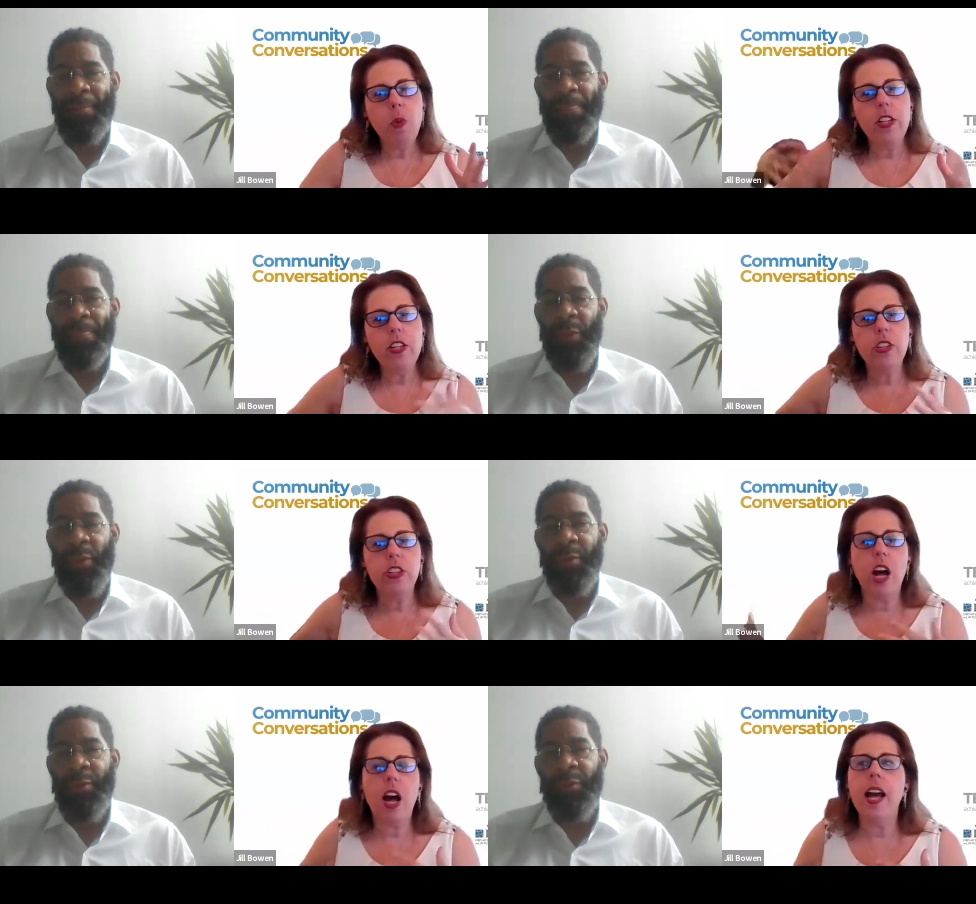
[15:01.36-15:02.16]
Speaker 1: what is your
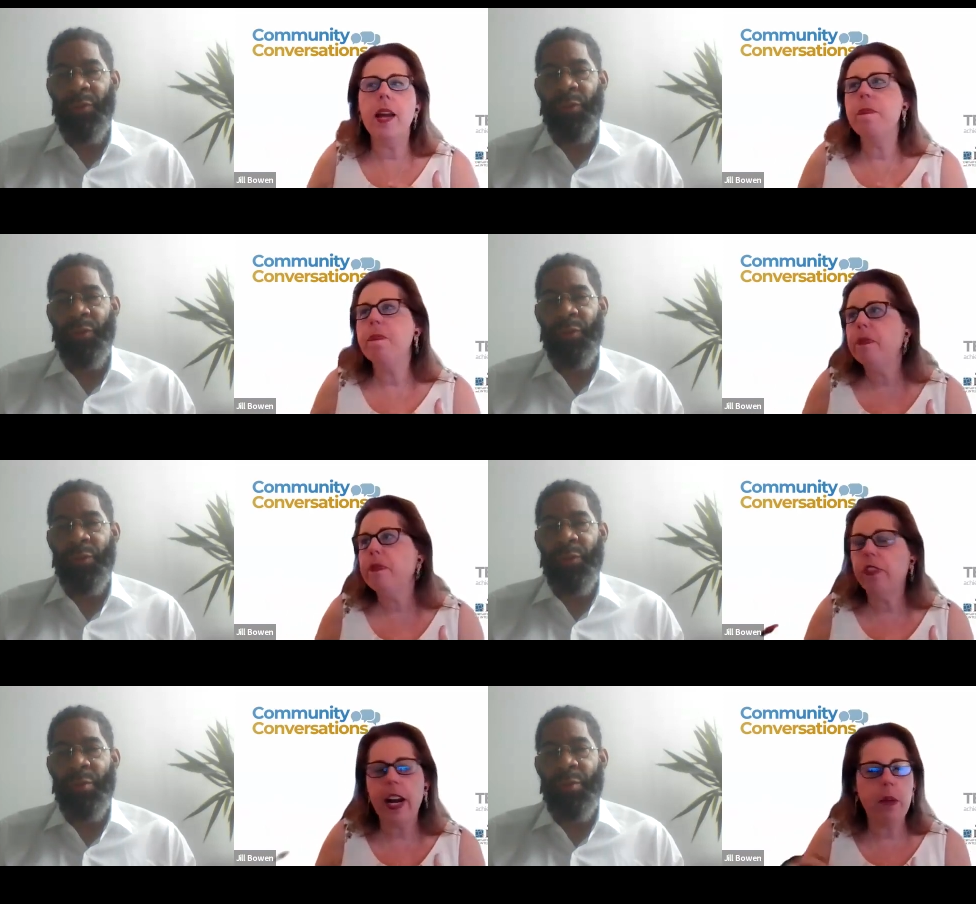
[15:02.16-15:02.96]
time
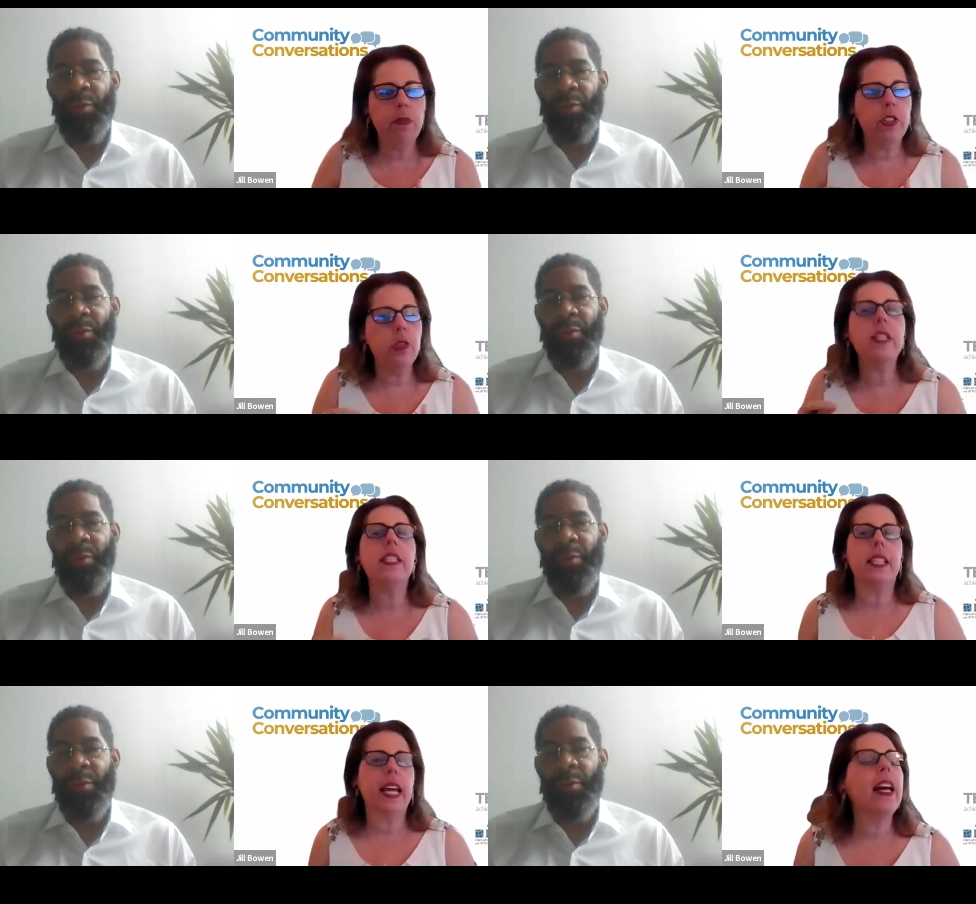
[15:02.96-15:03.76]
frame for sort of
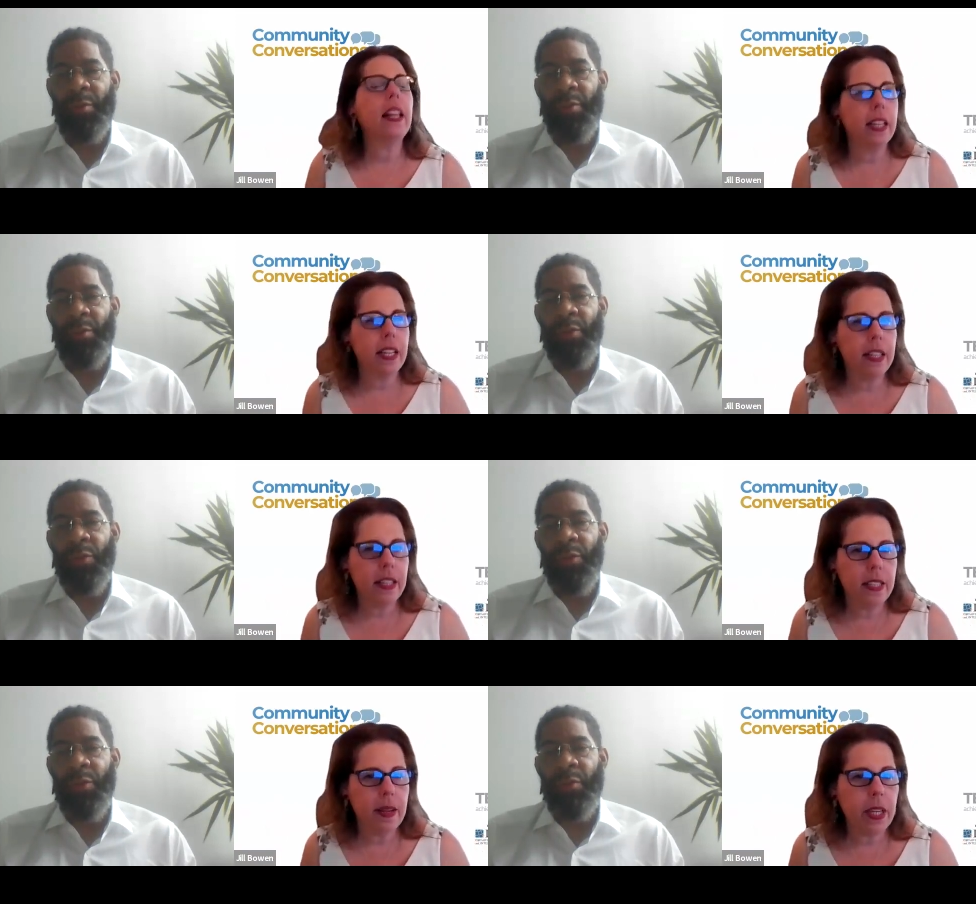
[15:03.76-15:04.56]
scaling
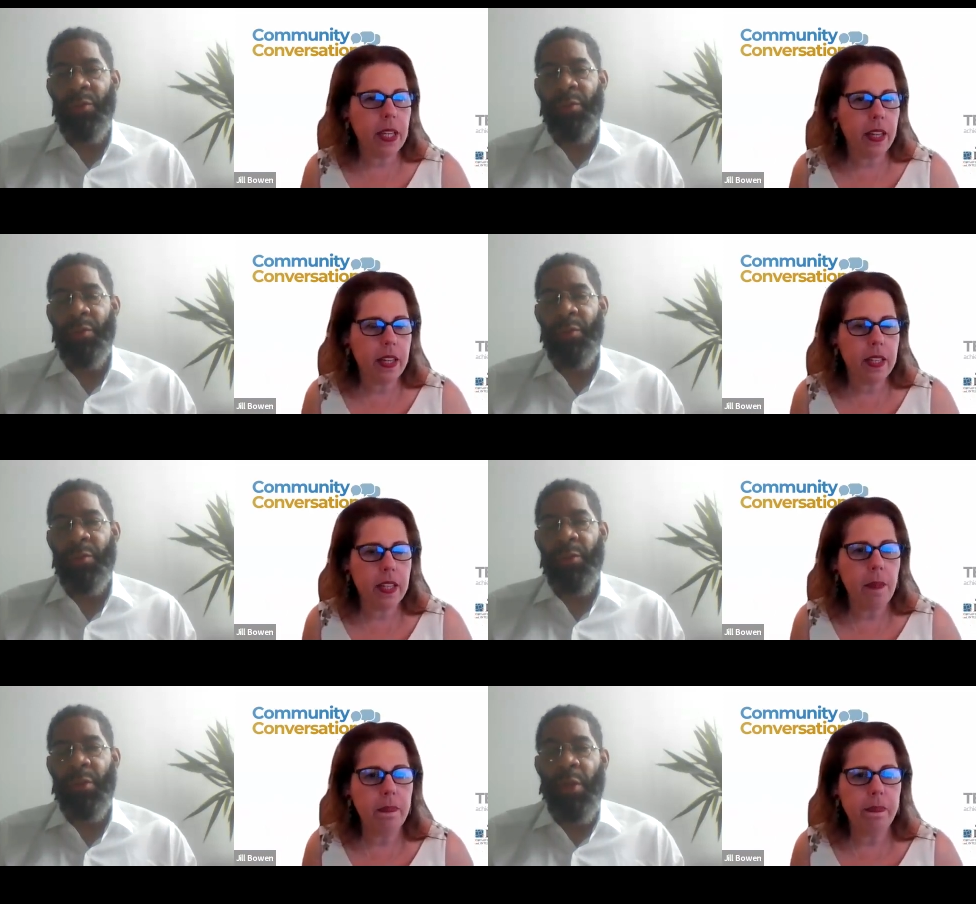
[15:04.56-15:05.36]
something like this
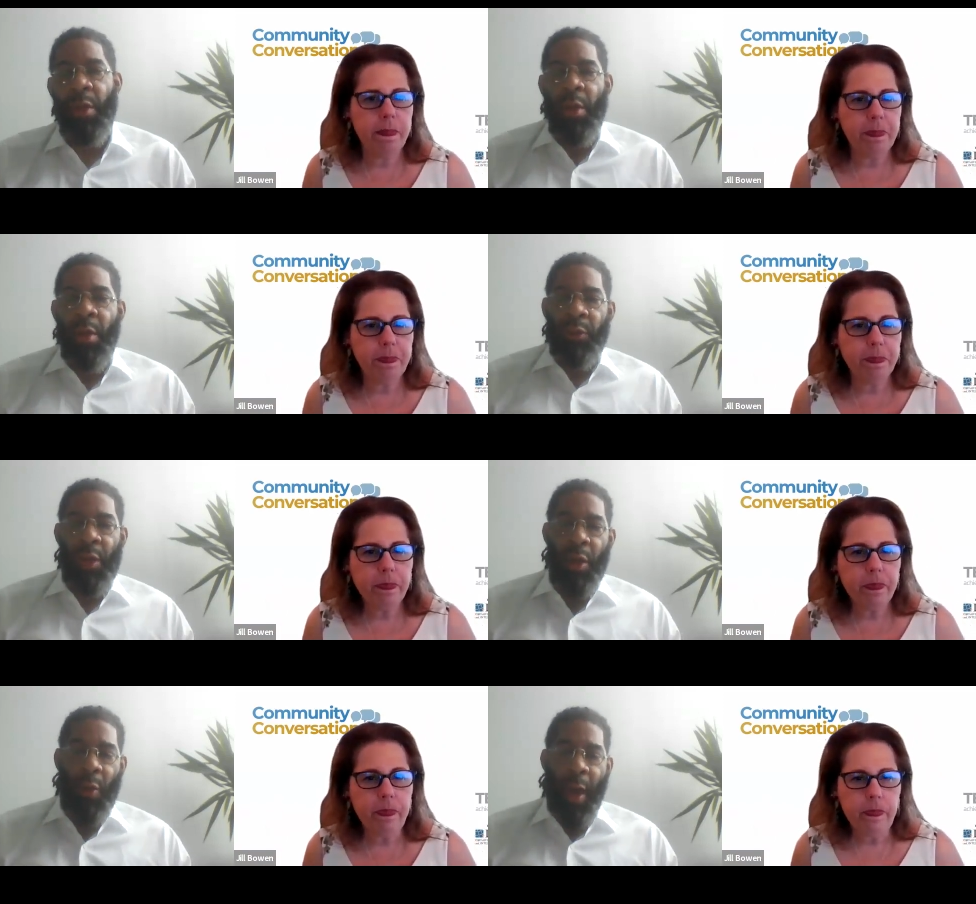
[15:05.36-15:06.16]
up?
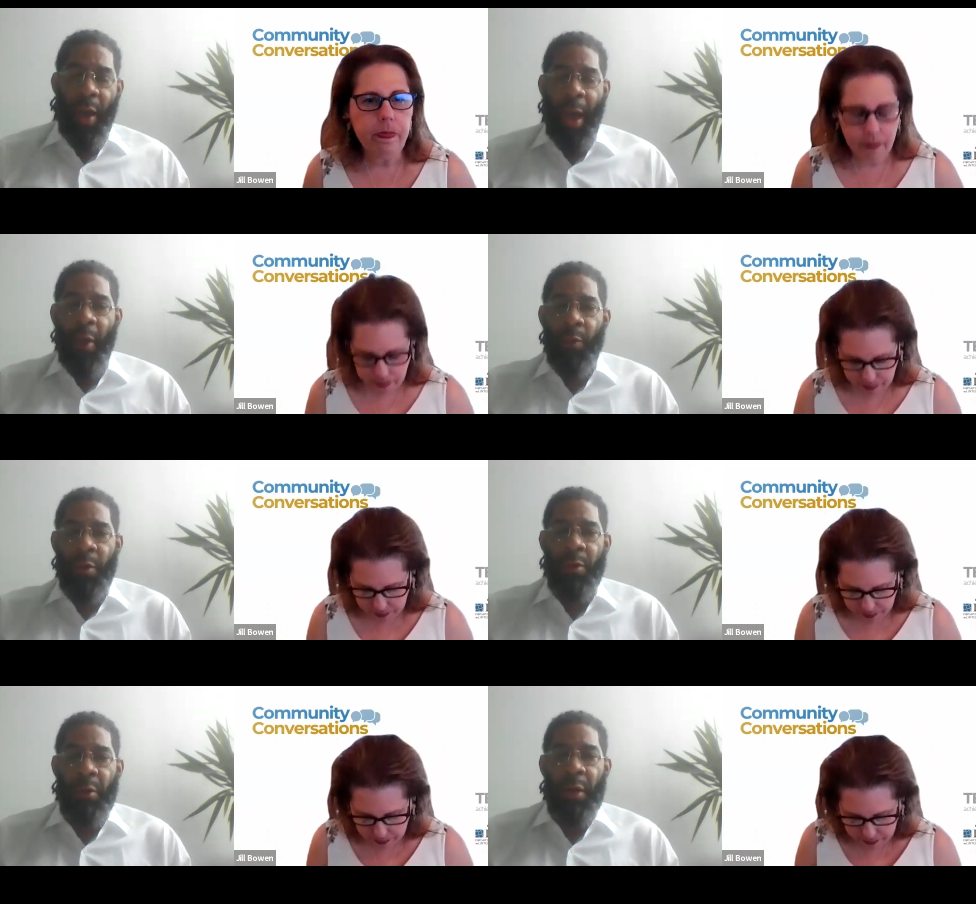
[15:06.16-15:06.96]
Speaker 2: So uh,
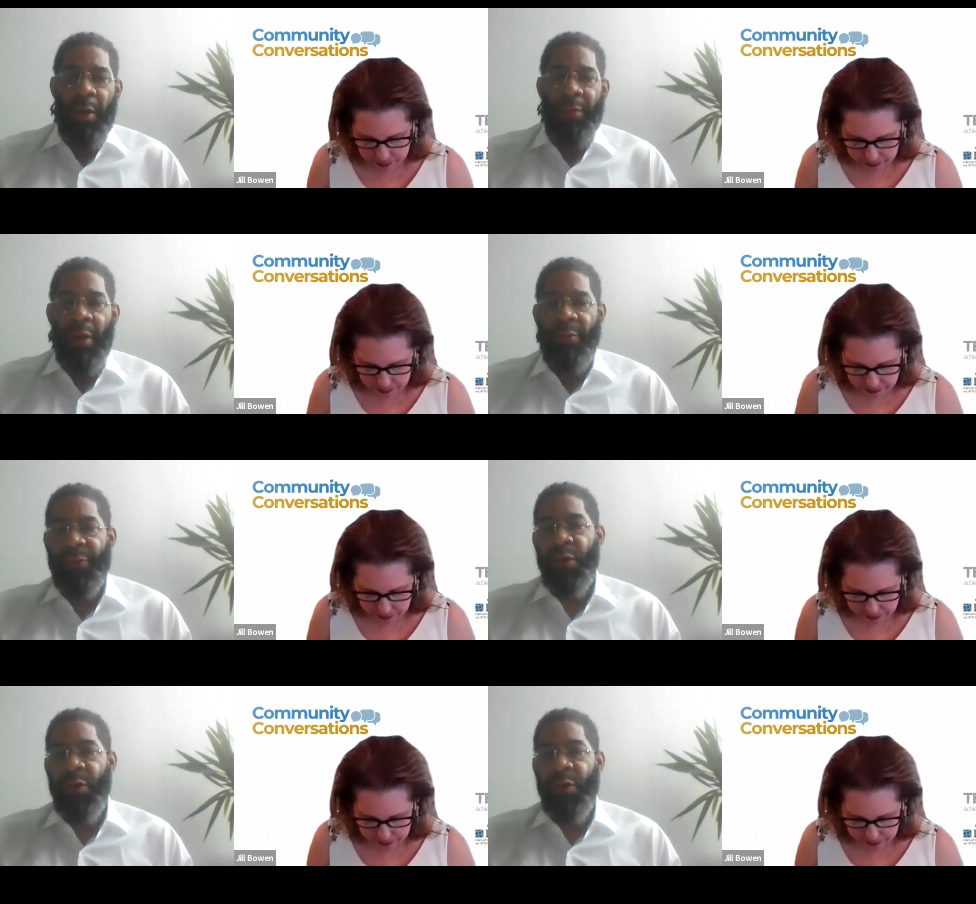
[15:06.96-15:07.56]
our uh, our